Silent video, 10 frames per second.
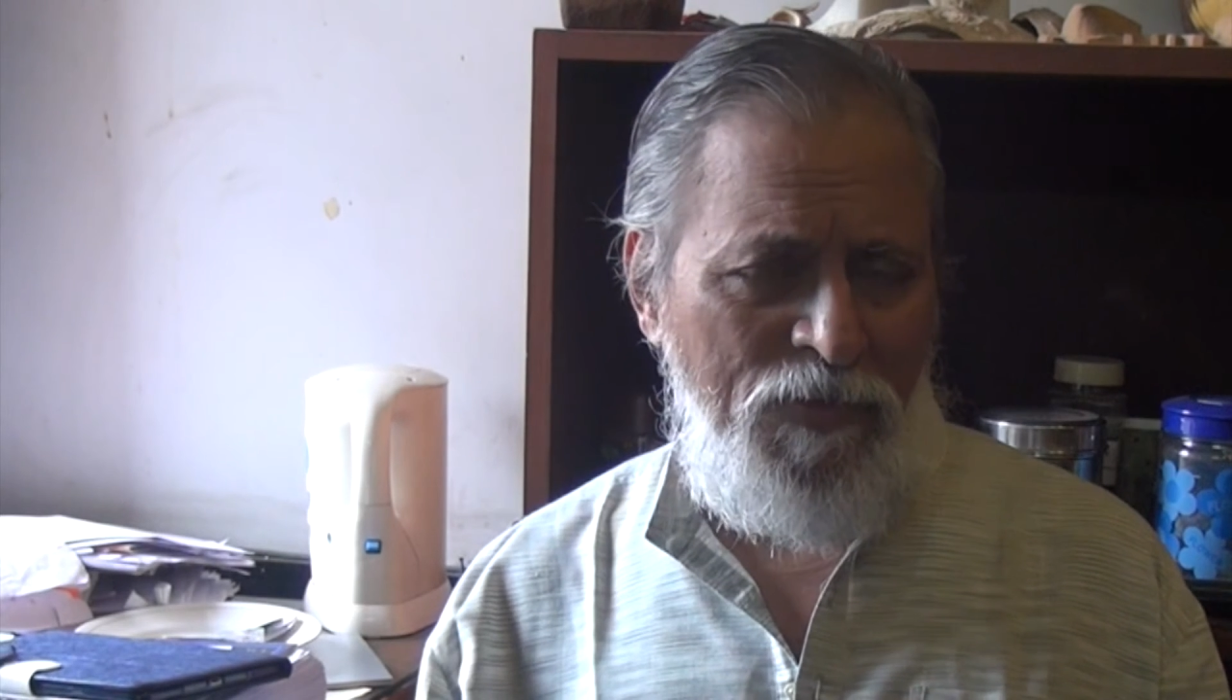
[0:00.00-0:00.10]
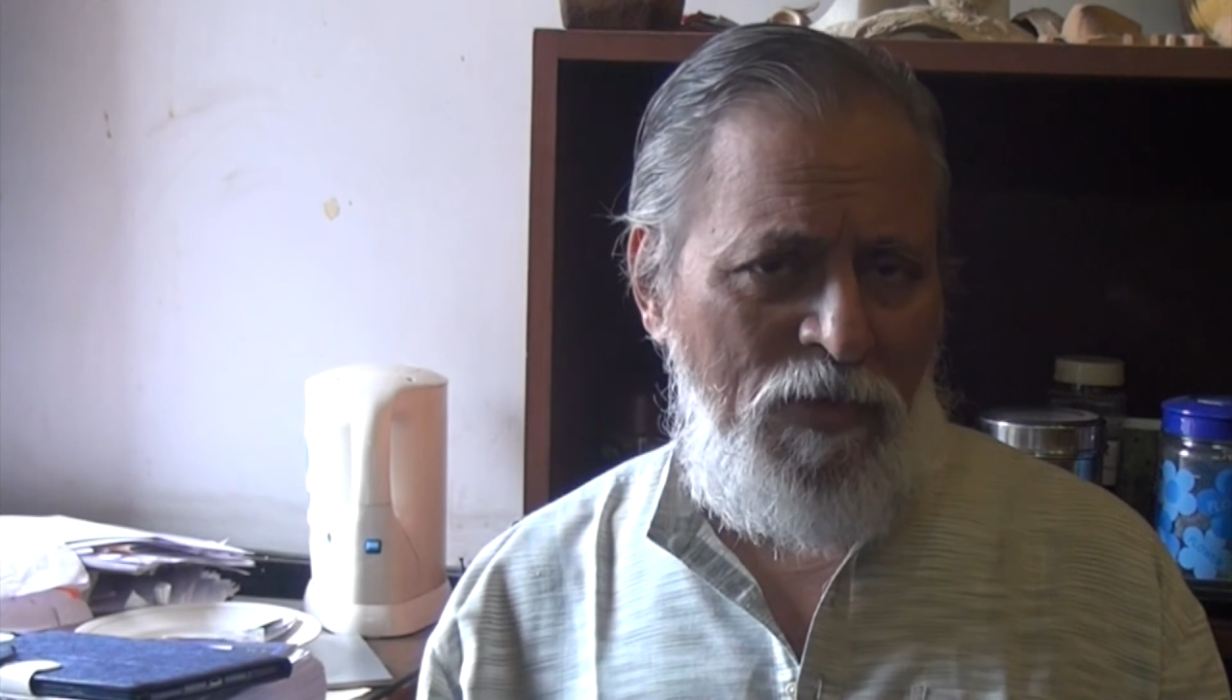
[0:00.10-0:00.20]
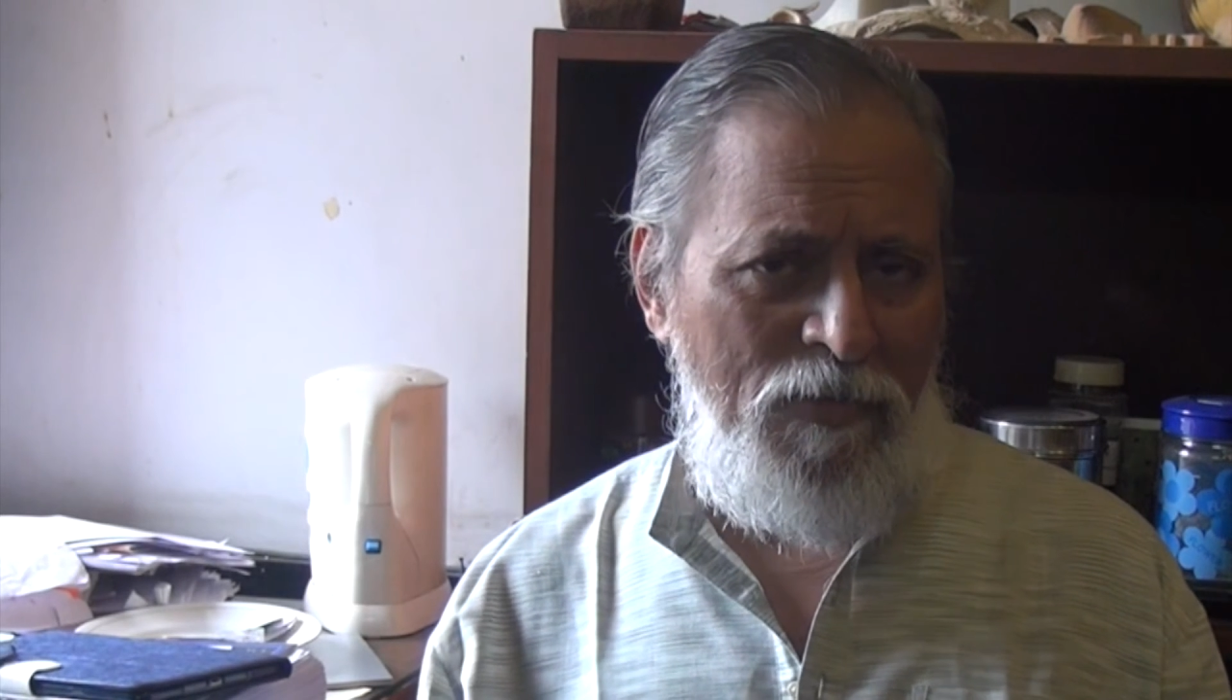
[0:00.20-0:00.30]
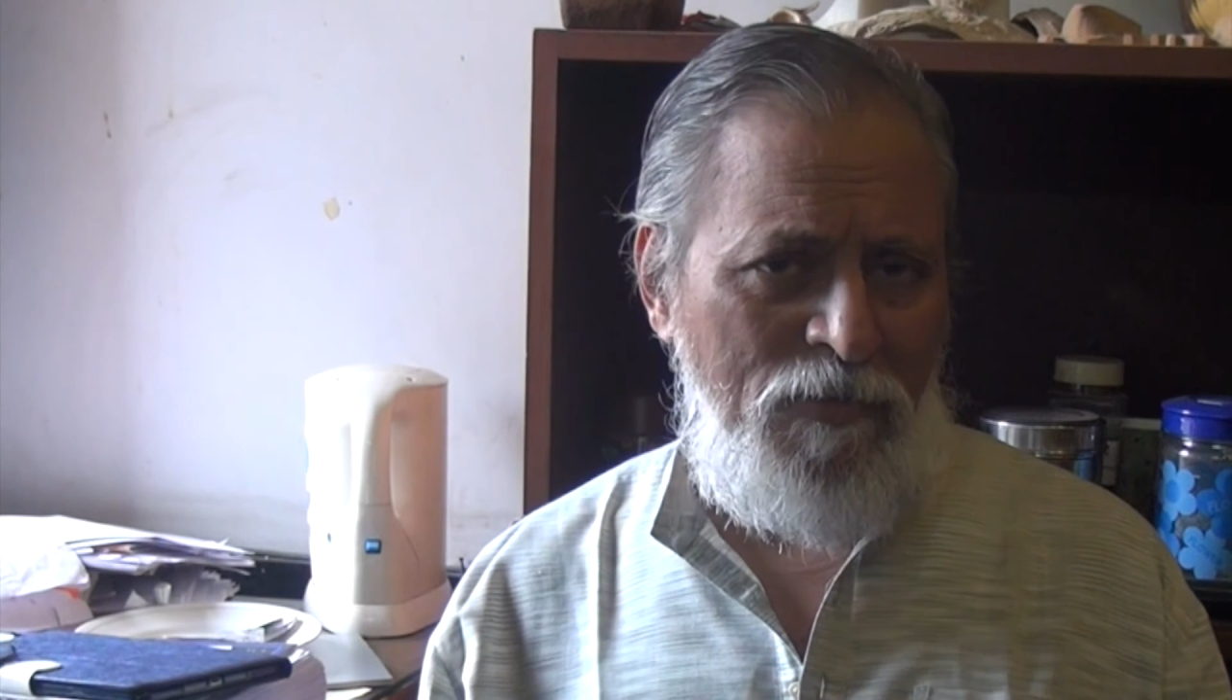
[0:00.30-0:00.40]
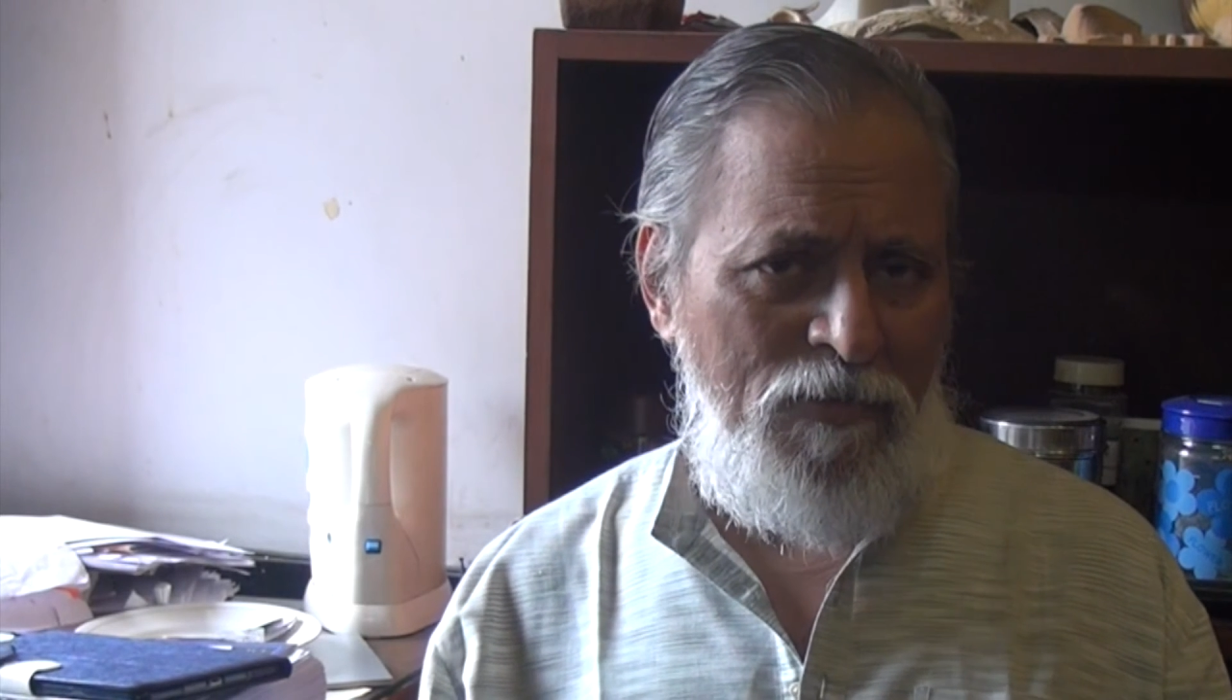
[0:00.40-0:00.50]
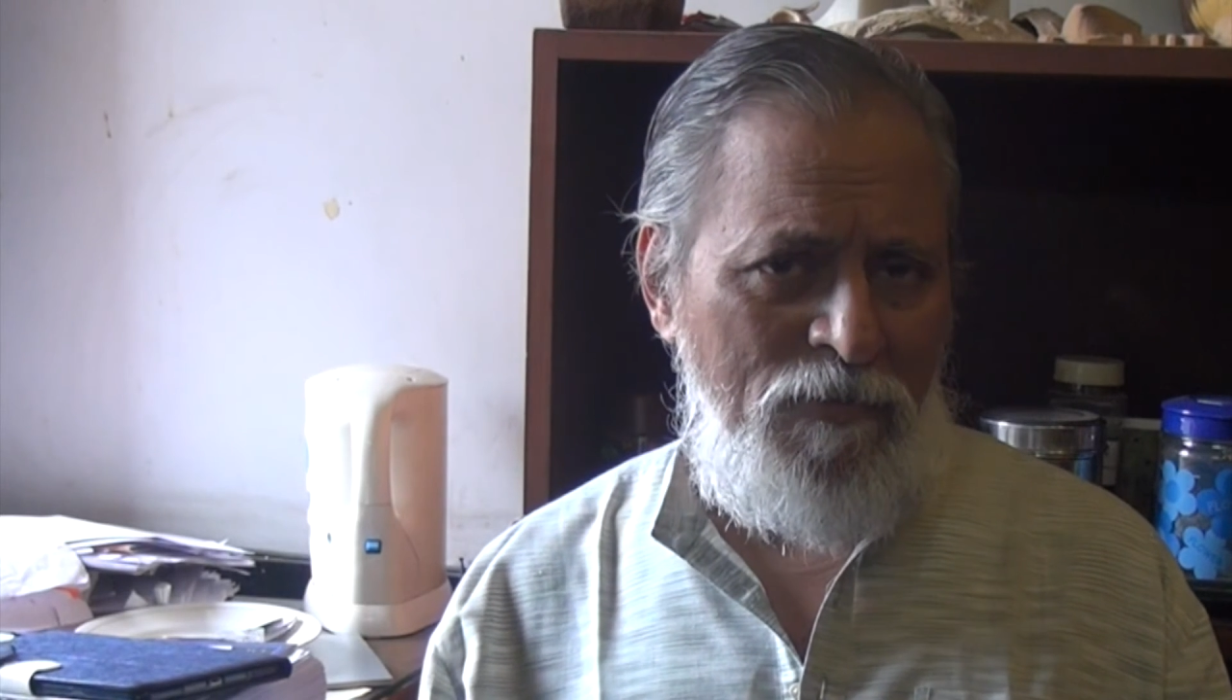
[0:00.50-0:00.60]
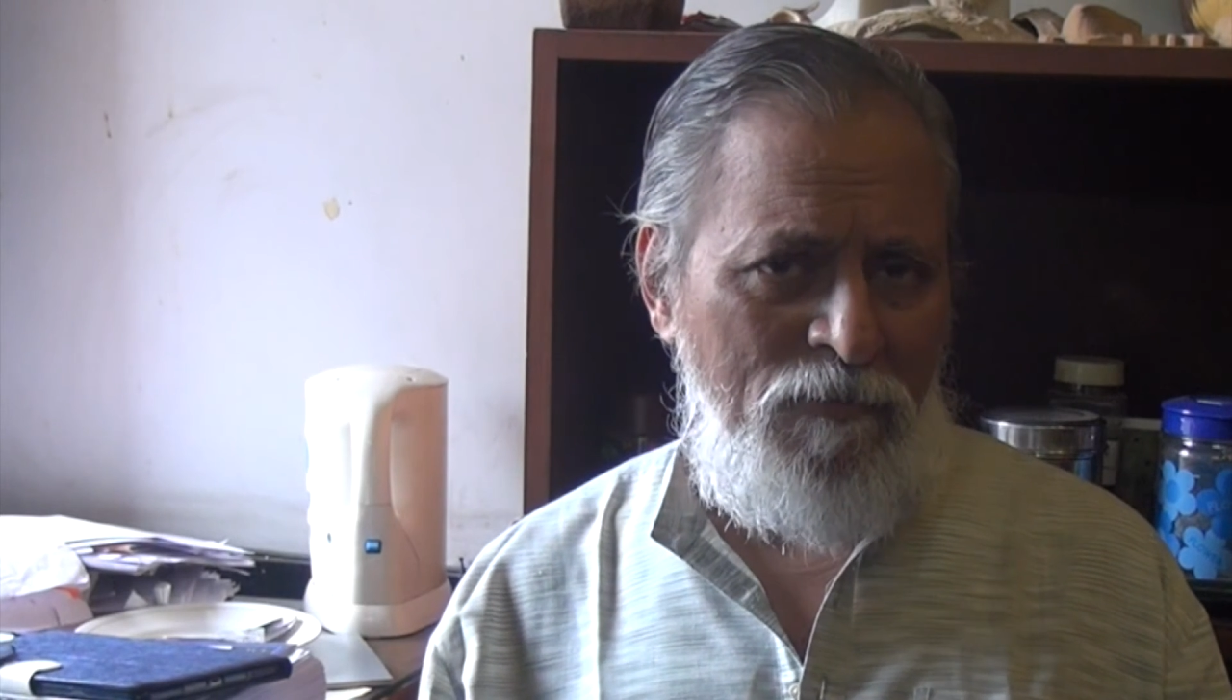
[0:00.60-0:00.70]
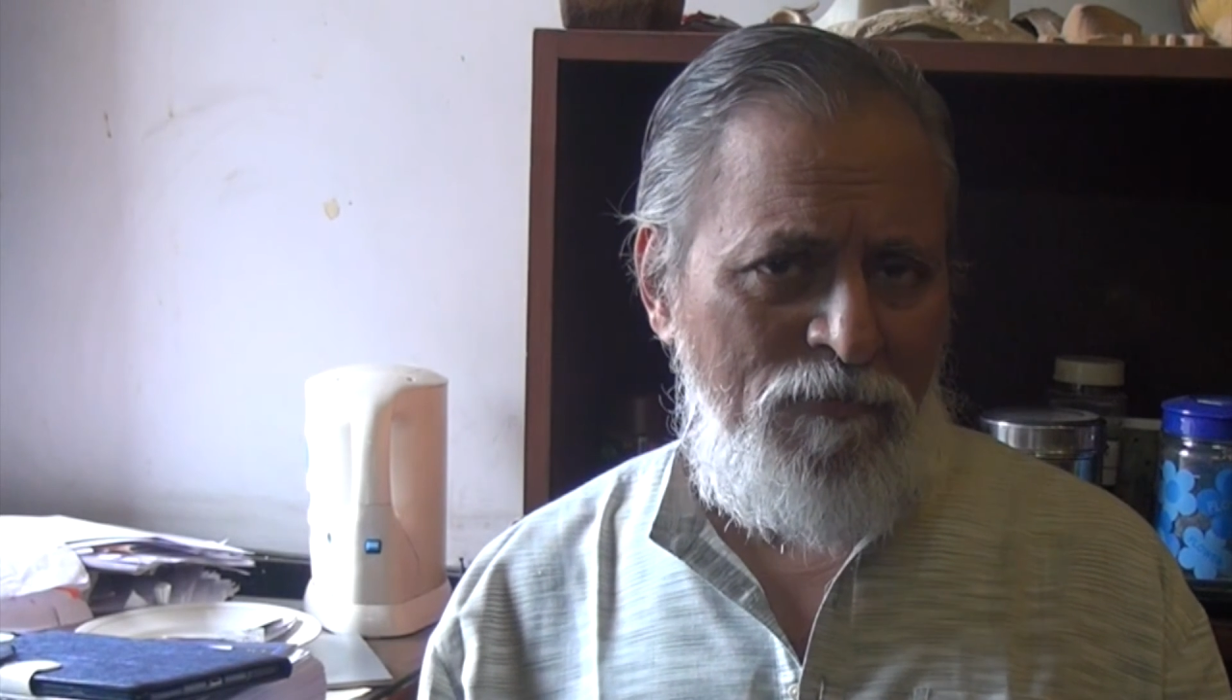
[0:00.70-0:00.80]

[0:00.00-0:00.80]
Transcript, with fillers: elderly